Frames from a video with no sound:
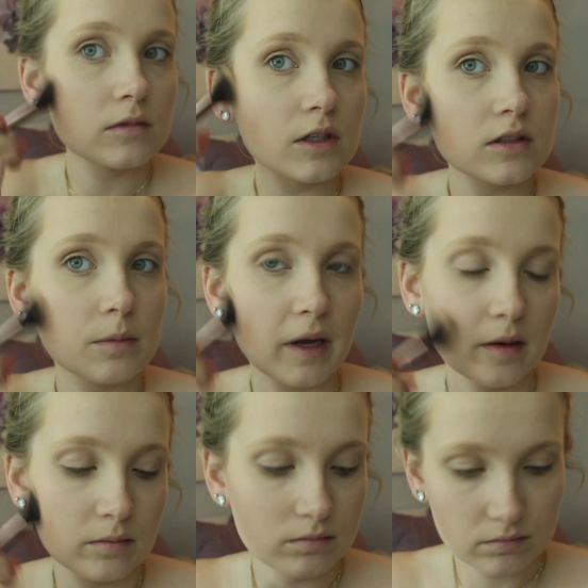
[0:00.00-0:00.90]
It's not so
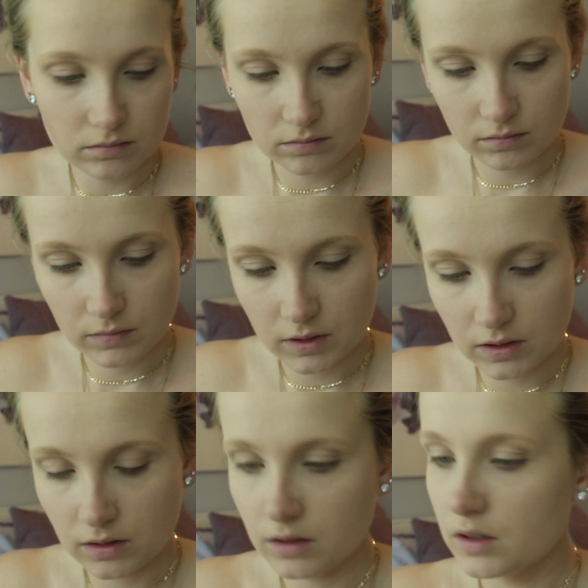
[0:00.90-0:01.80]
bad.
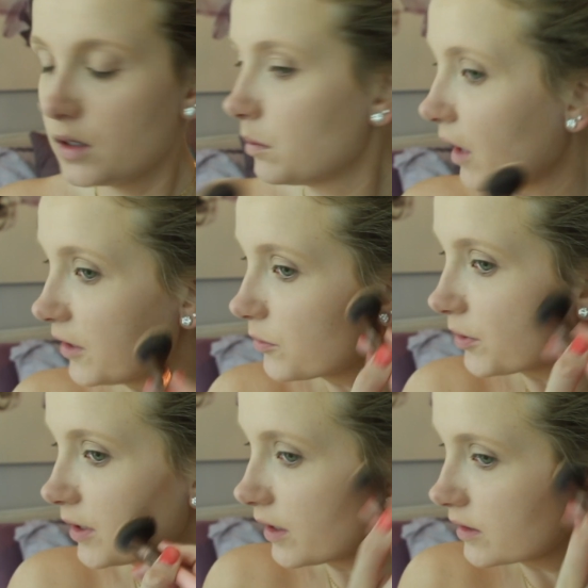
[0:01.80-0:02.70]
Applies
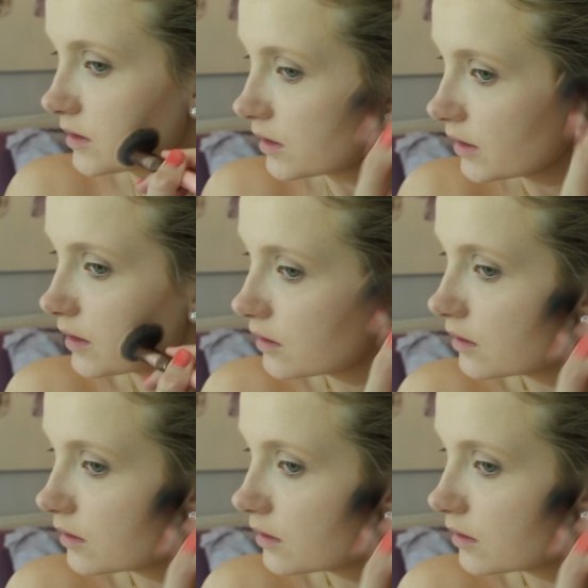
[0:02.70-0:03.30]
pretty nicely.